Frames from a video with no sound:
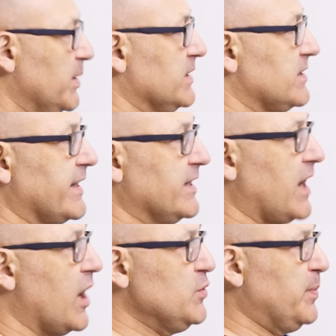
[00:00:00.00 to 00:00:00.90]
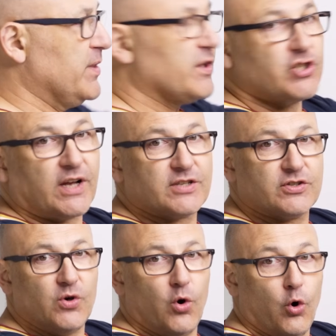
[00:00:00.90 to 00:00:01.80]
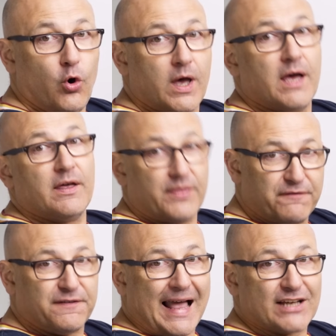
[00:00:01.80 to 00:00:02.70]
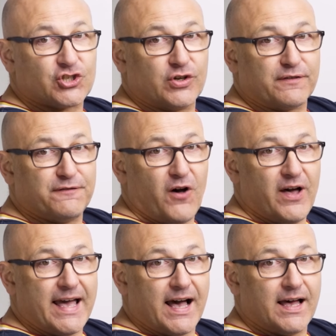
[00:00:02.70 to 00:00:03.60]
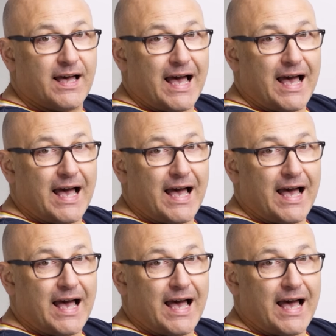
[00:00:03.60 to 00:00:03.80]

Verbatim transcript: because I could open the shutter door, the flash could fire,